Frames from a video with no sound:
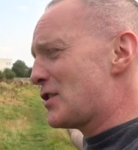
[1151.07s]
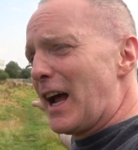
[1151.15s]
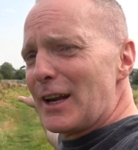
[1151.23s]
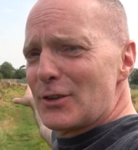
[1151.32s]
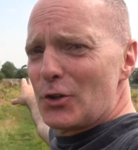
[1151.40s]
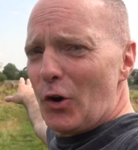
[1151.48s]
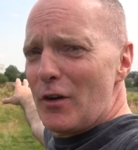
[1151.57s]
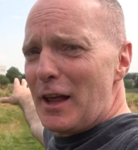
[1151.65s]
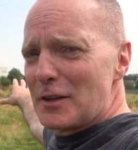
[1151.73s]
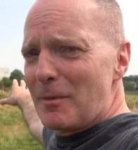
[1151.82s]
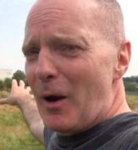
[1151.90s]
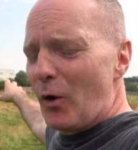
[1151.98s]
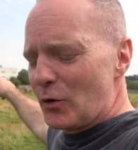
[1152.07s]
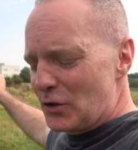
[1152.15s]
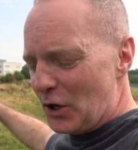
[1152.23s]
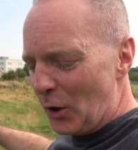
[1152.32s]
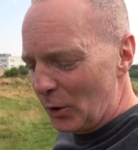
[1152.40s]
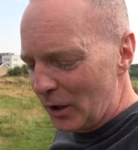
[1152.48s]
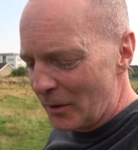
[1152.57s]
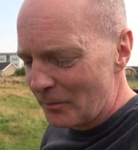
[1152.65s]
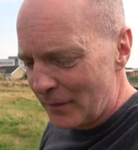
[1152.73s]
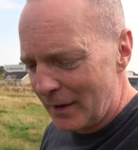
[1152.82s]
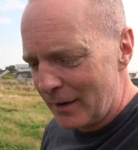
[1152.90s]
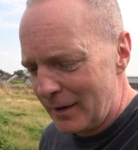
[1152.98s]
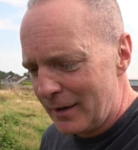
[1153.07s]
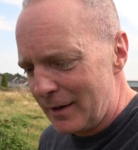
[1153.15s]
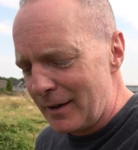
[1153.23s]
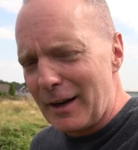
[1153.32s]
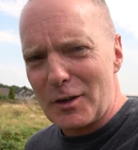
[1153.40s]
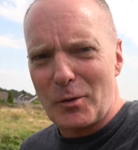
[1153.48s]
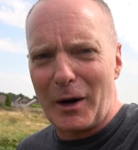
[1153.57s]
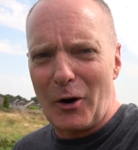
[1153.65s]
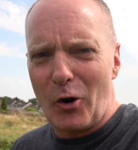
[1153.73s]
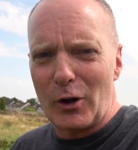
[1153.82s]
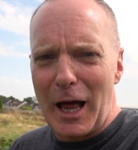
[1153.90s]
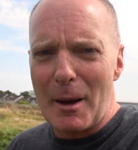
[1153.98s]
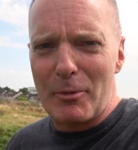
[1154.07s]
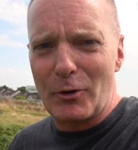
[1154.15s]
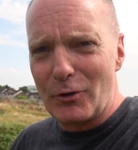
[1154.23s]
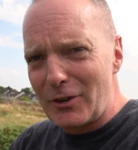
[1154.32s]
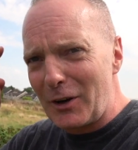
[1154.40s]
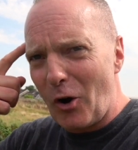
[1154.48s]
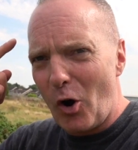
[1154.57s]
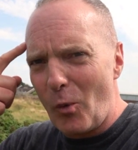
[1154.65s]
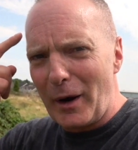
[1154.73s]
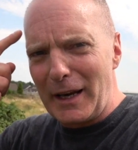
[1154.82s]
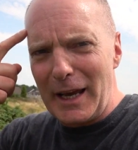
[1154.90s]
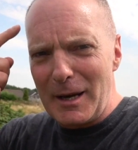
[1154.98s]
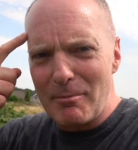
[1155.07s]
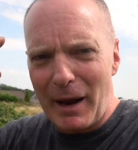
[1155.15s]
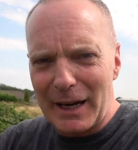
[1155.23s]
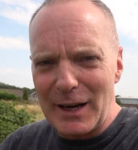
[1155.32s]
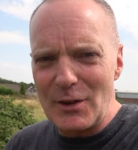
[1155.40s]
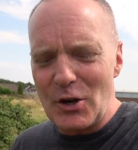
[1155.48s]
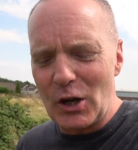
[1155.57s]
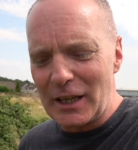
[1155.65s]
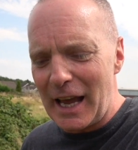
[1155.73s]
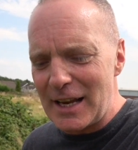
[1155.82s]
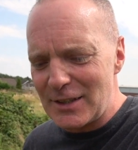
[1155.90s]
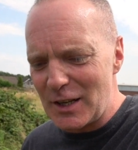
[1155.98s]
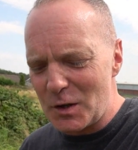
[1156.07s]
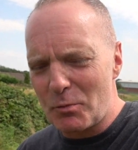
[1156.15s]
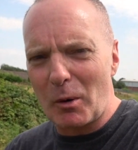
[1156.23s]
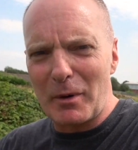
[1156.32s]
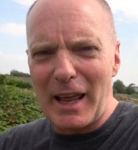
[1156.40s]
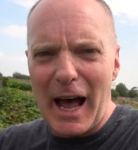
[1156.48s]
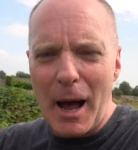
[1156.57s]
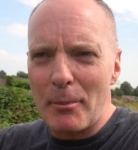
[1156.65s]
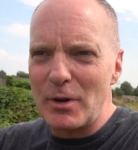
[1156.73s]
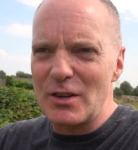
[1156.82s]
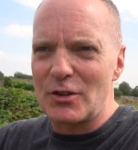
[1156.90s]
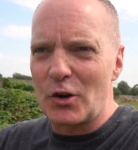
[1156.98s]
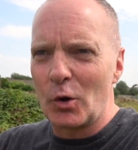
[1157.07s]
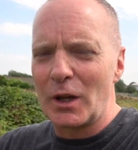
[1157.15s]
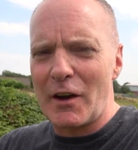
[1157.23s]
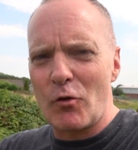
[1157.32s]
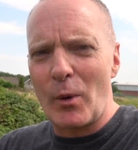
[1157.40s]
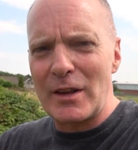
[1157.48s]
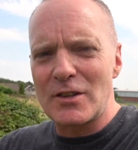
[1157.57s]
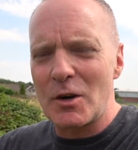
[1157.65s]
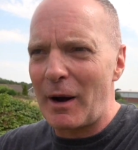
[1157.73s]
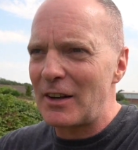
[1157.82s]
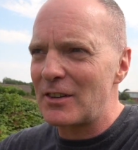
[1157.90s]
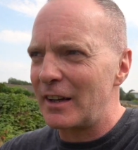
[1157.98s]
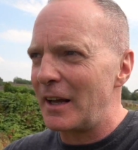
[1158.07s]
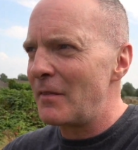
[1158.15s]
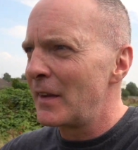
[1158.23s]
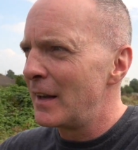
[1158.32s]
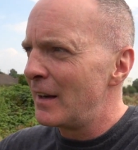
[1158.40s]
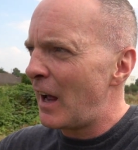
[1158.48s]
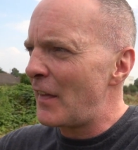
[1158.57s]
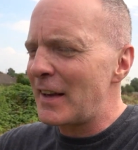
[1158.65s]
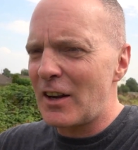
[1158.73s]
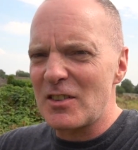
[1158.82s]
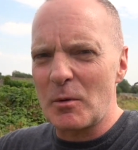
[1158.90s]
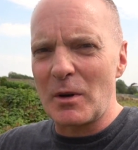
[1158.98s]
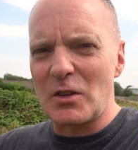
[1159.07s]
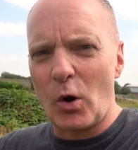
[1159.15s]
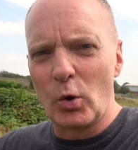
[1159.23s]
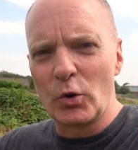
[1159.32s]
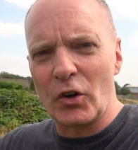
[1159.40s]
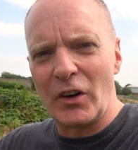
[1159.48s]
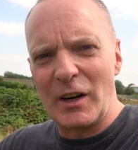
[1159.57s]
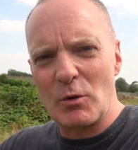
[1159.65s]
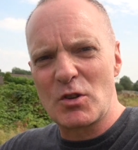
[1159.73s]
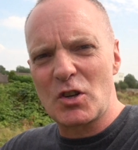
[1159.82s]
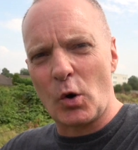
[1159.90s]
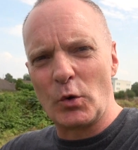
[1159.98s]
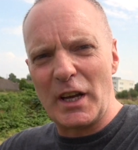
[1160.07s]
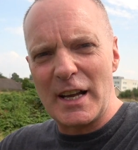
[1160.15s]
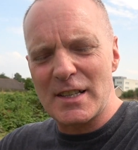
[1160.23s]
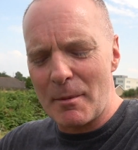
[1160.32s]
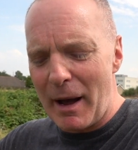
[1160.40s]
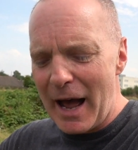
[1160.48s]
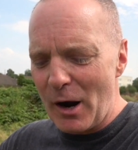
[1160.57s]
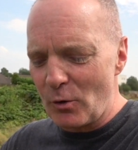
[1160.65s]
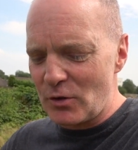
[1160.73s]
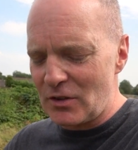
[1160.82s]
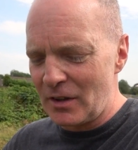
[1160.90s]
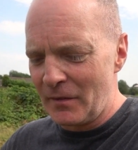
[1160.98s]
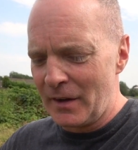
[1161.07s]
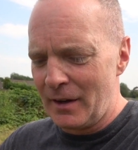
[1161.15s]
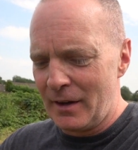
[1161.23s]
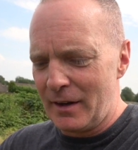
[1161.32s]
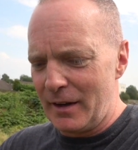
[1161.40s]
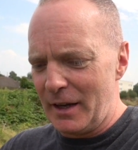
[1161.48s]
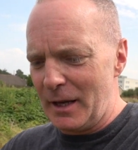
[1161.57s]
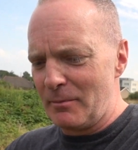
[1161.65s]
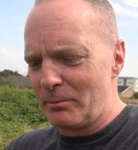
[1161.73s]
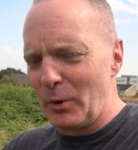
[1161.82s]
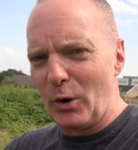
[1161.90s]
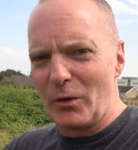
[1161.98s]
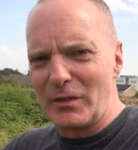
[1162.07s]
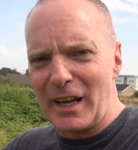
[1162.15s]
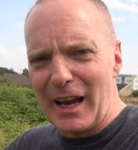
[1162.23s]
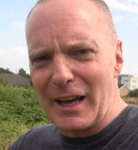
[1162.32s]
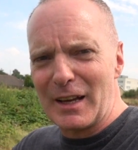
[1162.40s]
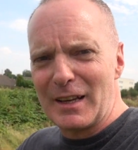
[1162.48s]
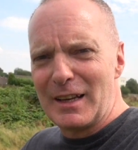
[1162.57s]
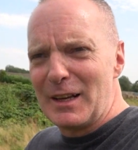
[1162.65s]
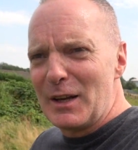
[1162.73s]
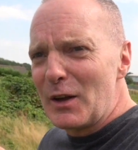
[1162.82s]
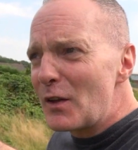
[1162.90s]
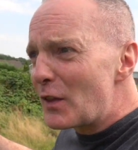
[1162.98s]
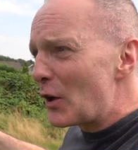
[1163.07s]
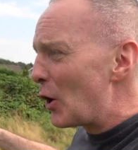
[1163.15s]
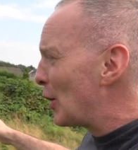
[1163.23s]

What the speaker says: side story. That's my old school. That's where it all happened. It all went in back in the early 80s. Probably the happiest school I ever went to, actually. I think because I was older and it was so near to my house. But yeah, the